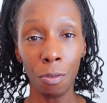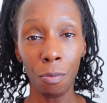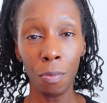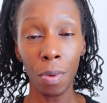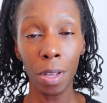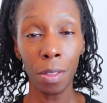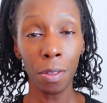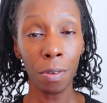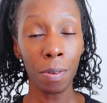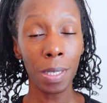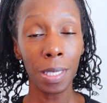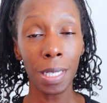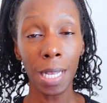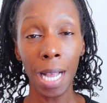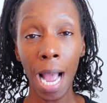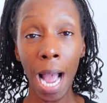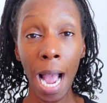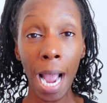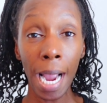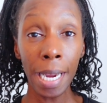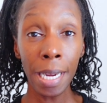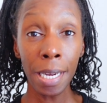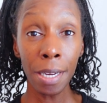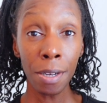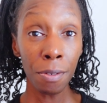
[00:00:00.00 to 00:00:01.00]
whether it's a
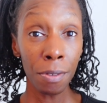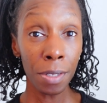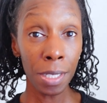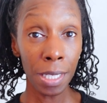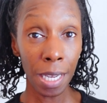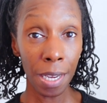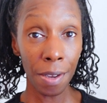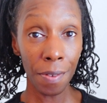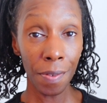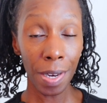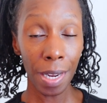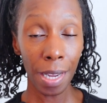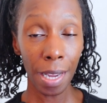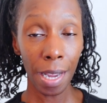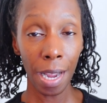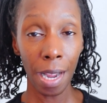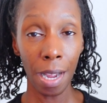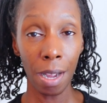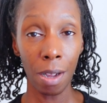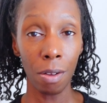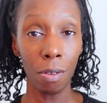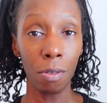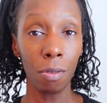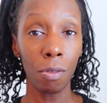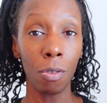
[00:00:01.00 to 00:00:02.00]
high yield saving
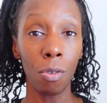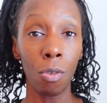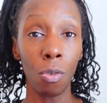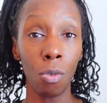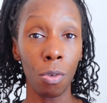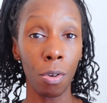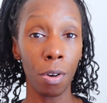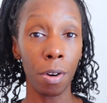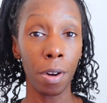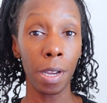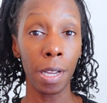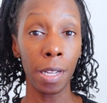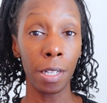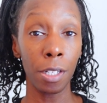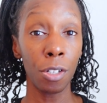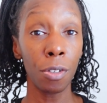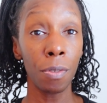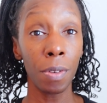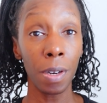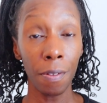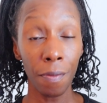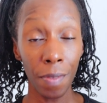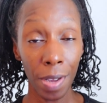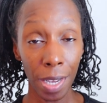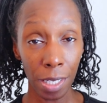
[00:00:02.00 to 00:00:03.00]
account or into
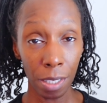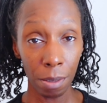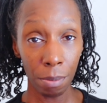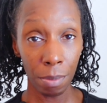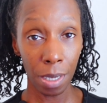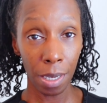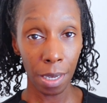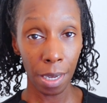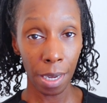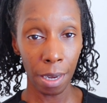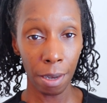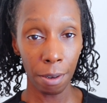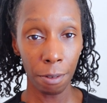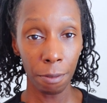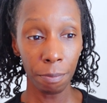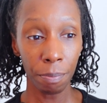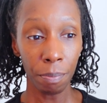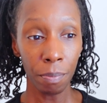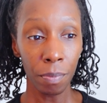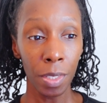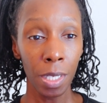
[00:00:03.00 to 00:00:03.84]
an investment account.